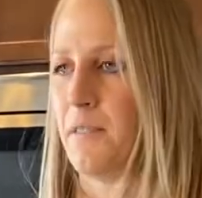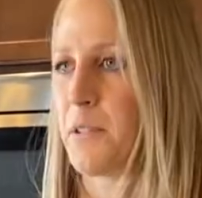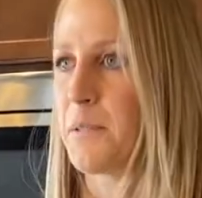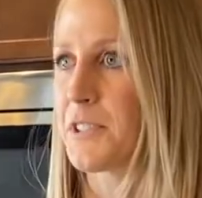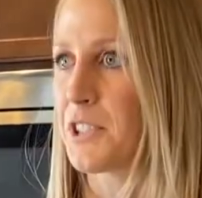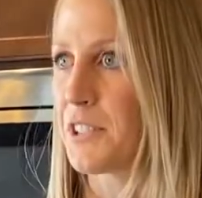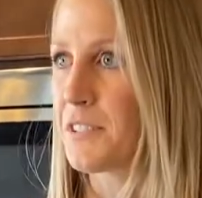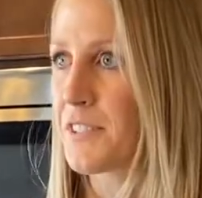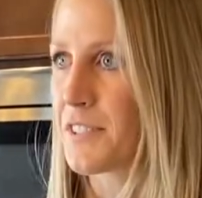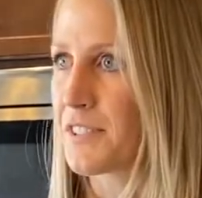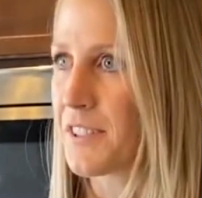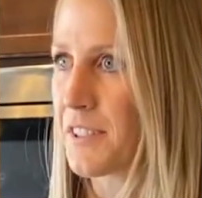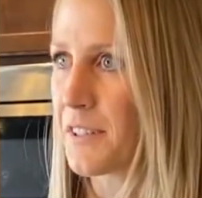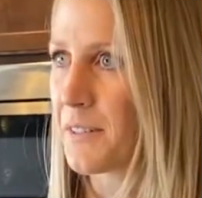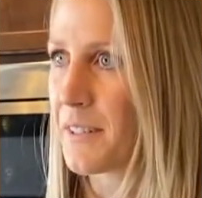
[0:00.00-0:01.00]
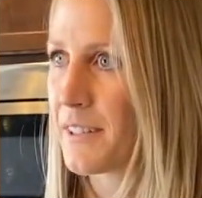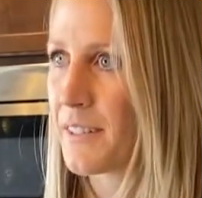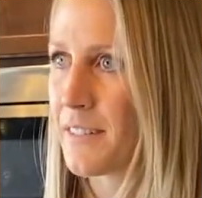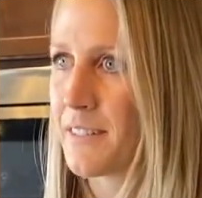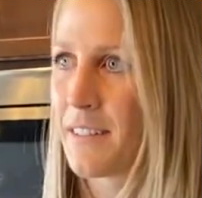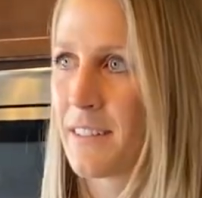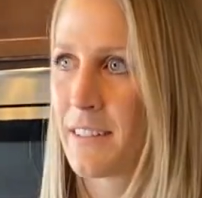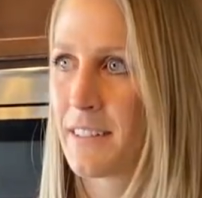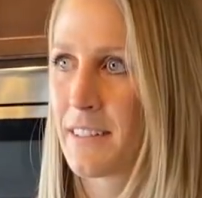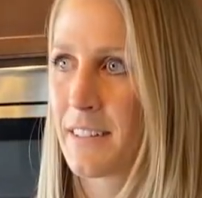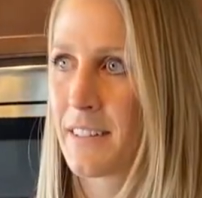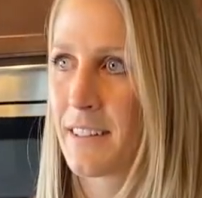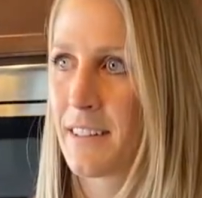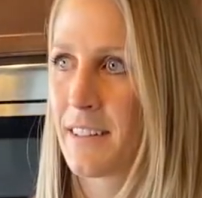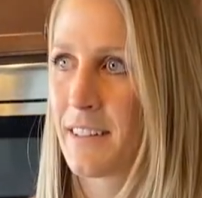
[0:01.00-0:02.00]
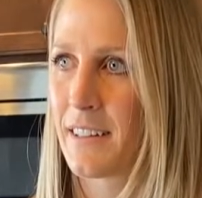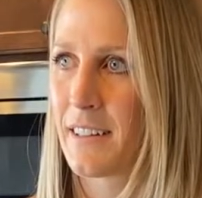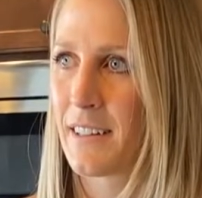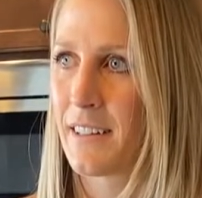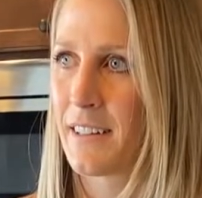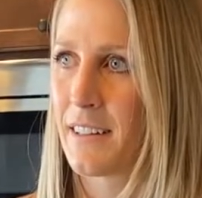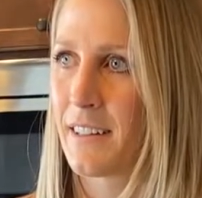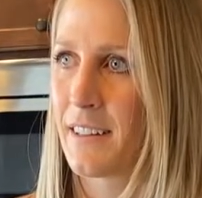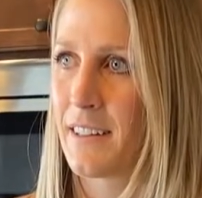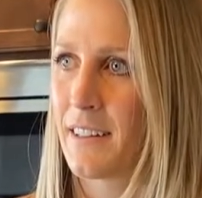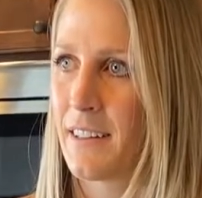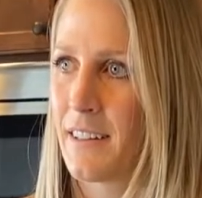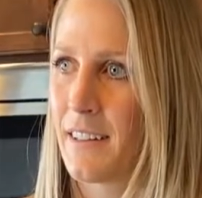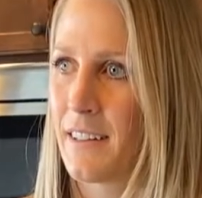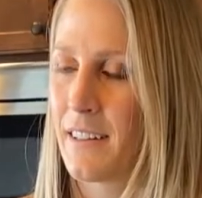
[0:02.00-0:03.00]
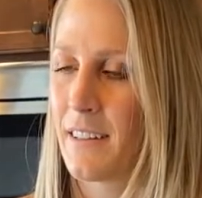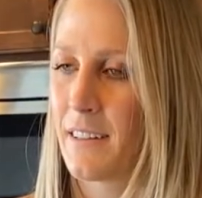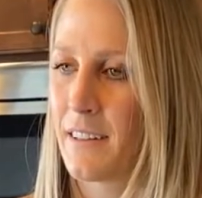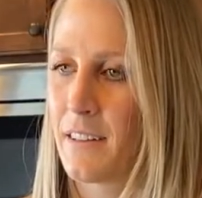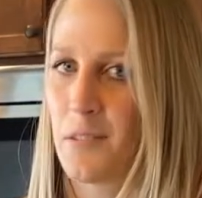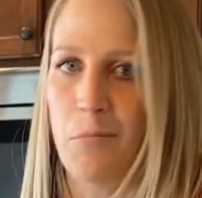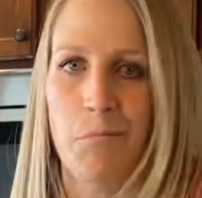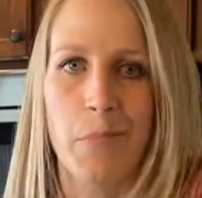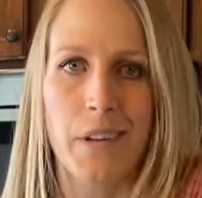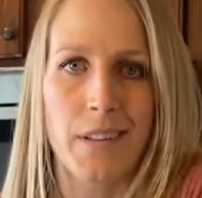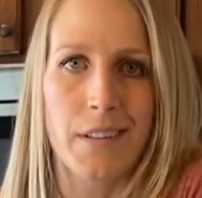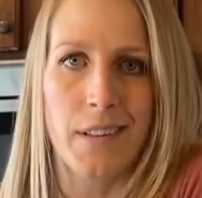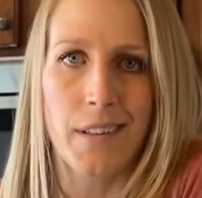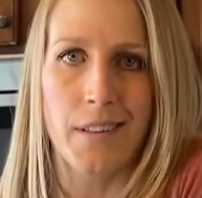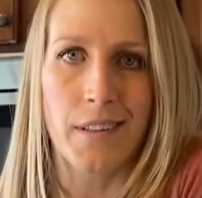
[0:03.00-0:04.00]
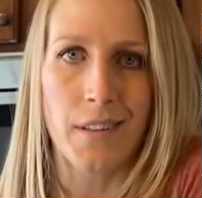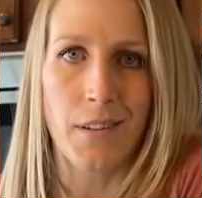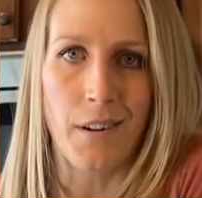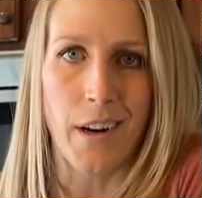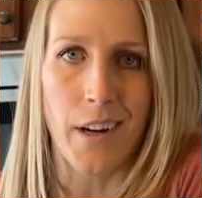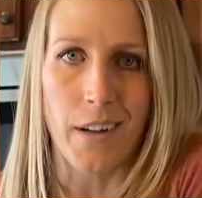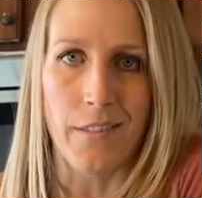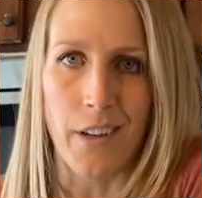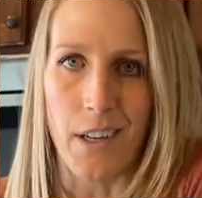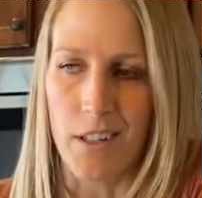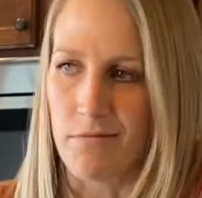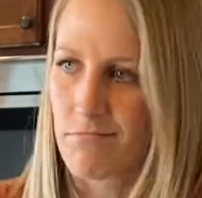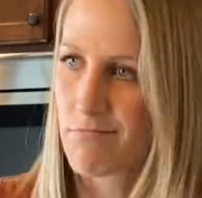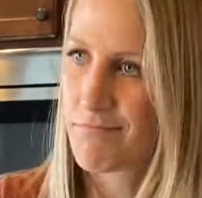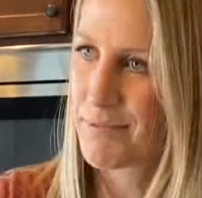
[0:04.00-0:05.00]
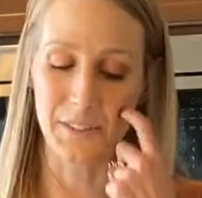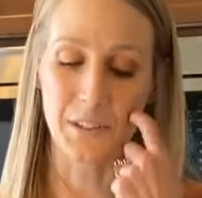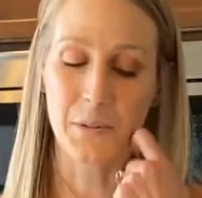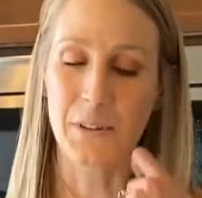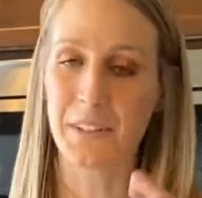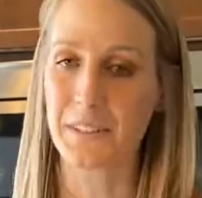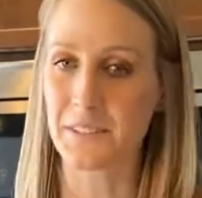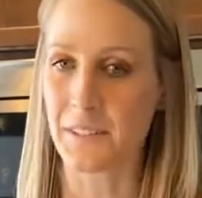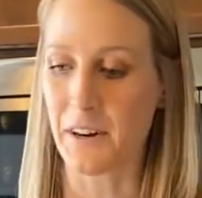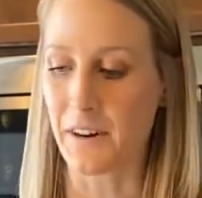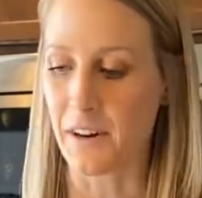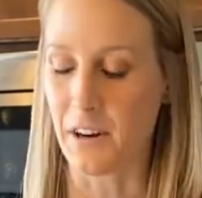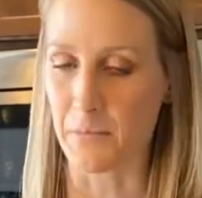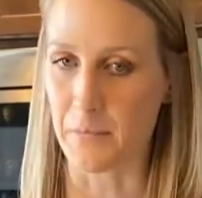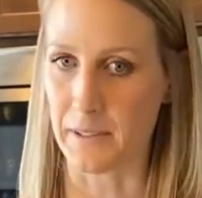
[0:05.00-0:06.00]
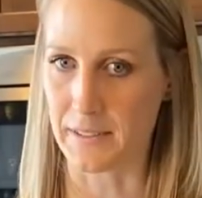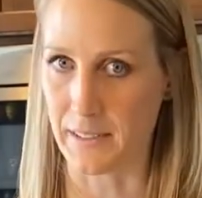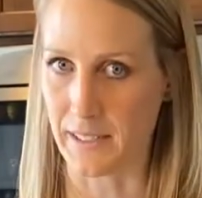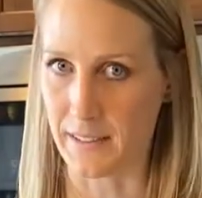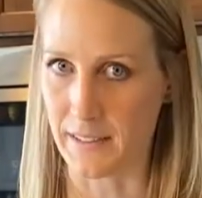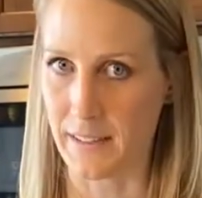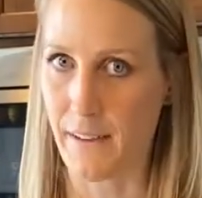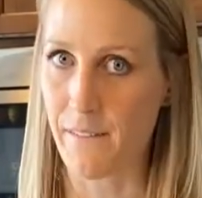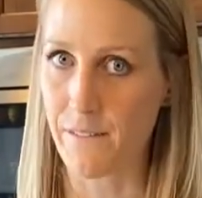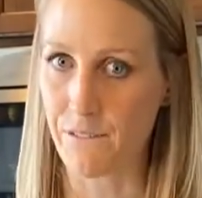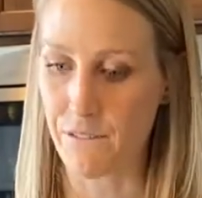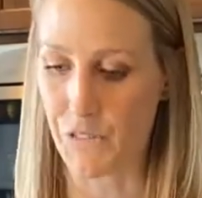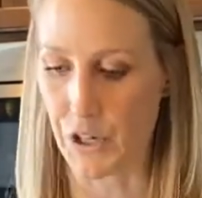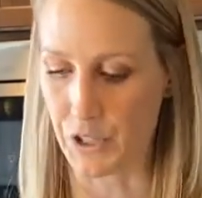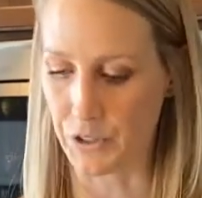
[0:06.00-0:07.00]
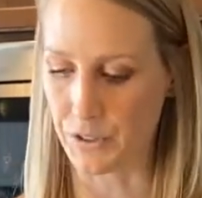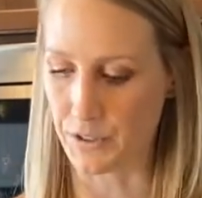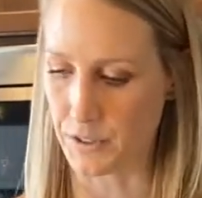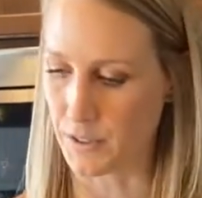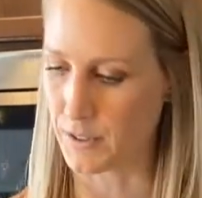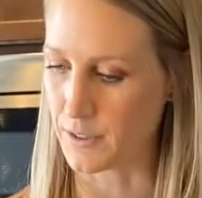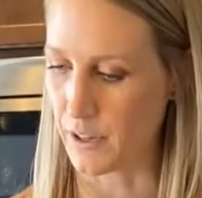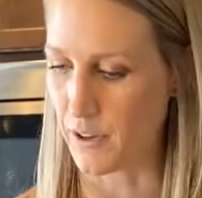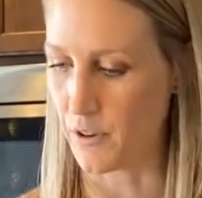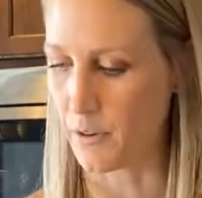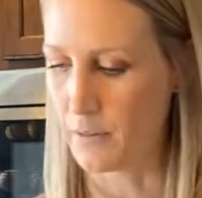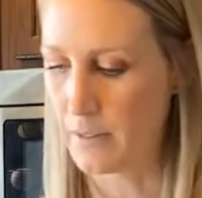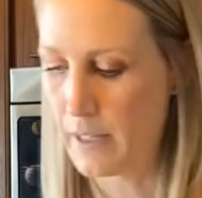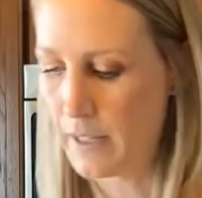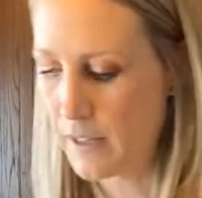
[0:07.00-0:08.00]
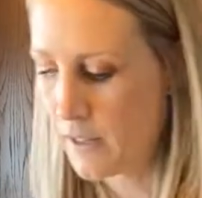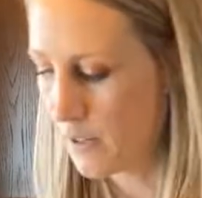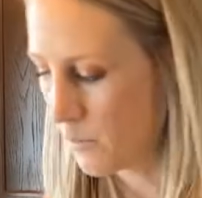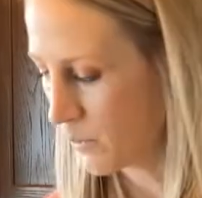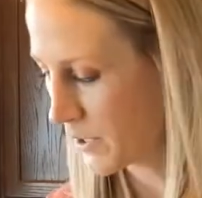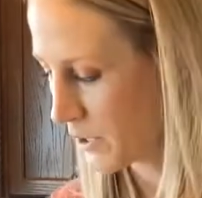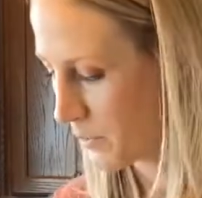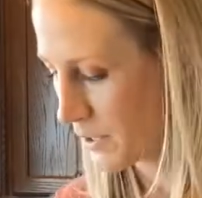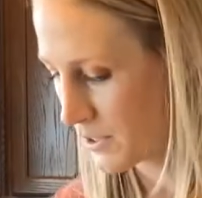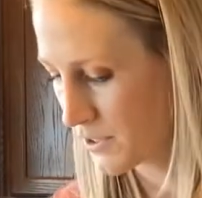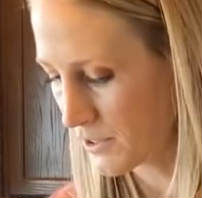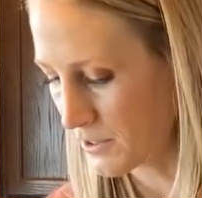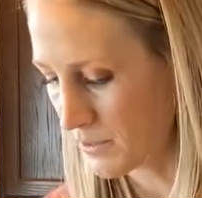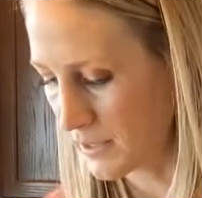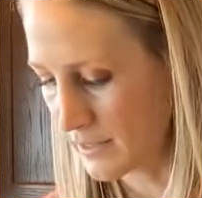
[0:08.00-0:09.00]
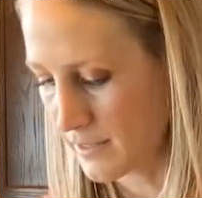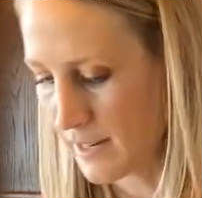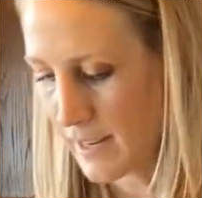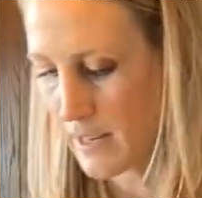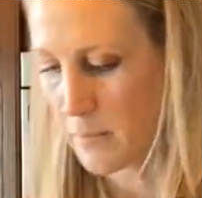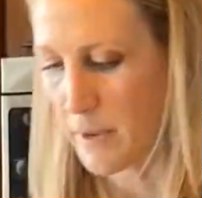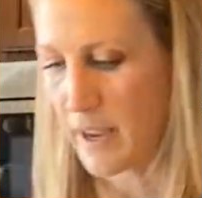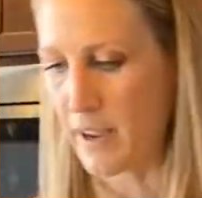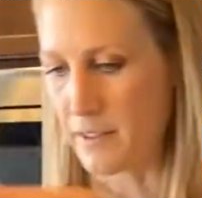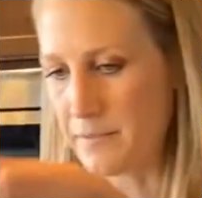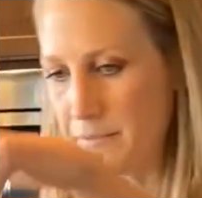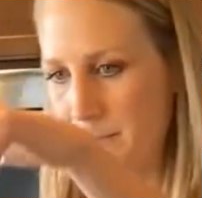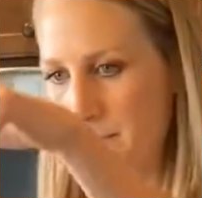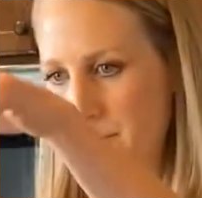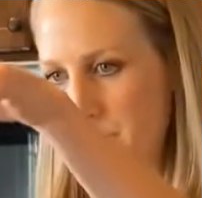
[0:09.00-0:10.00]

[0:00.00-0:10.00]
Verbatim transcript: what are we cheers to? B&G. Biscuits and gravy. So we're gonna start our biscuits first. So what you wanna do is take about